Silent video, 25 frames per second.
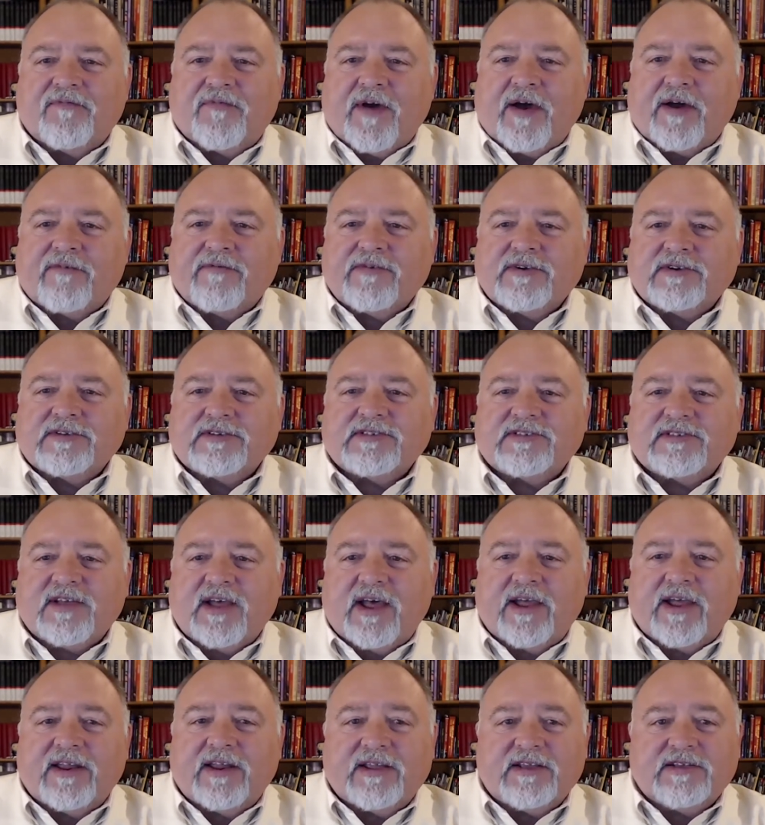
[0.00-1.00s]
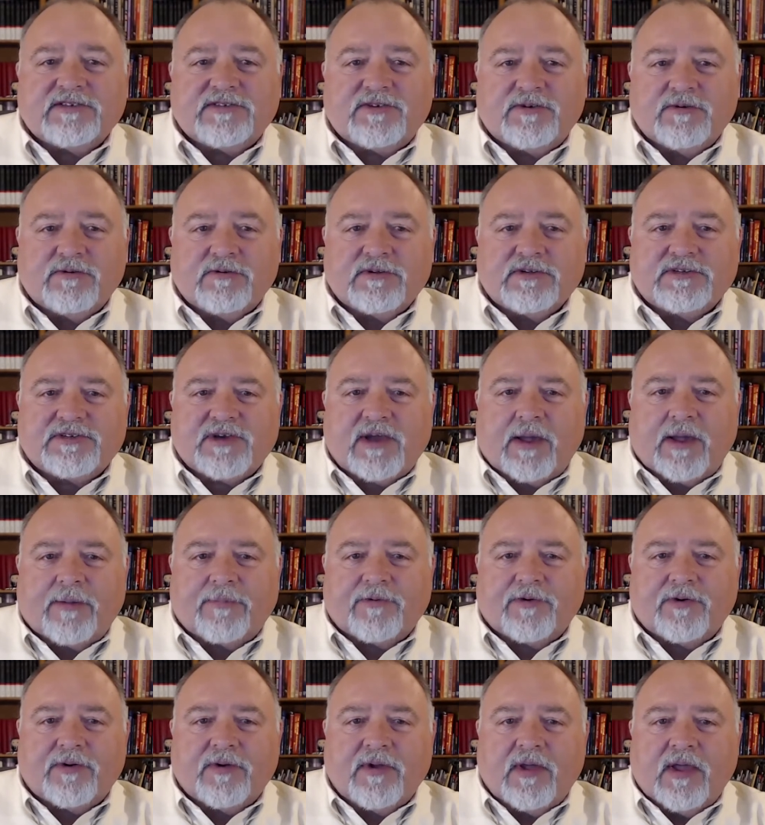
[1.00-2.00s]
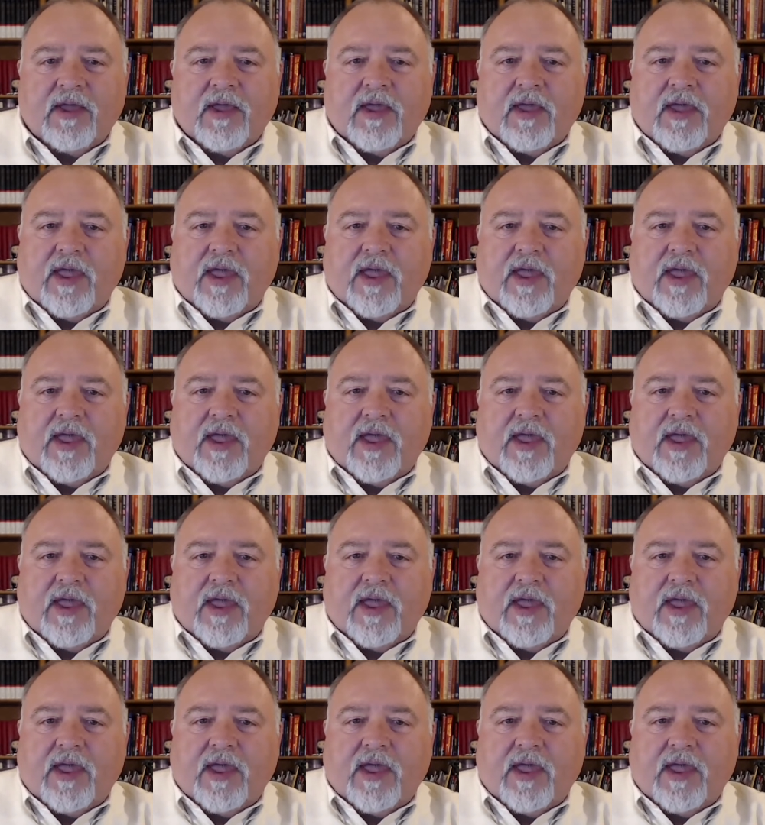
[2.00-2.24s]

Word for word: Foundry Society Student Chapter